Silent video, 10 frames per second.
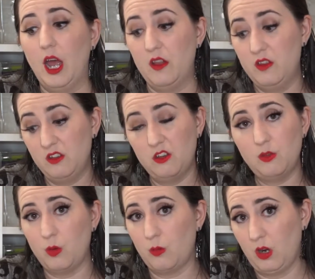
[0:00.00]
And this
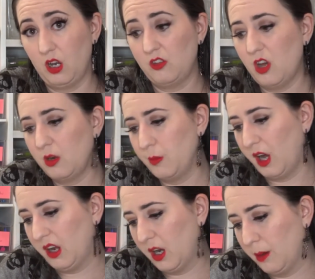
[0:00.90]
is what we're going to talk
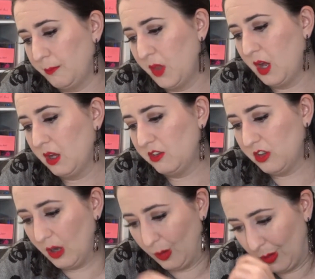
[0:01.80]
about here.
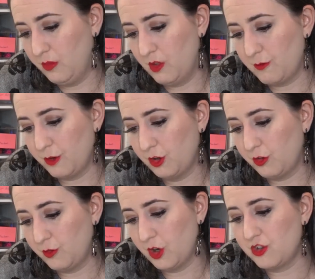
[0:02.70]
So, the
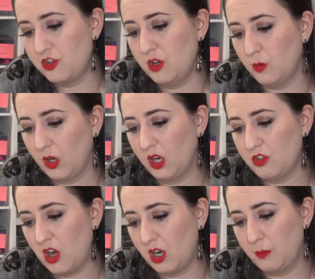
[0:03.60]
first virtue that we're going
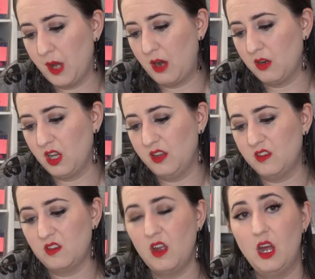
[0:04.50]
to talk about
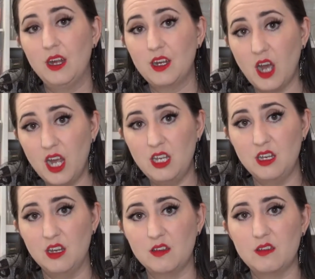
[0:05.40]
is
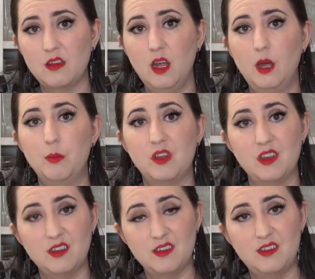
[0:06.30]
kindness, but
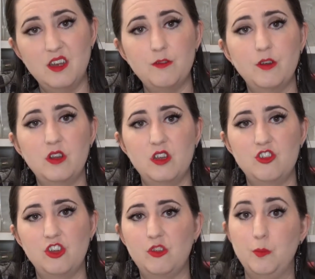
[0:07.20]
this is different than
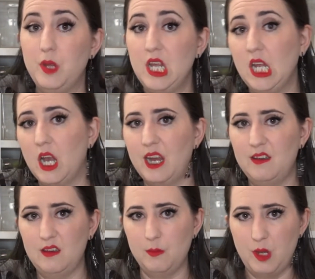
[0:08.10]
just being
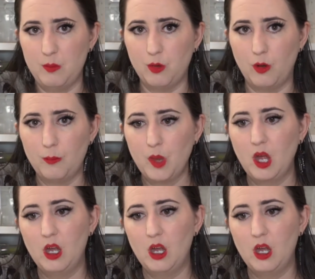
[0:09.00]
nice to people.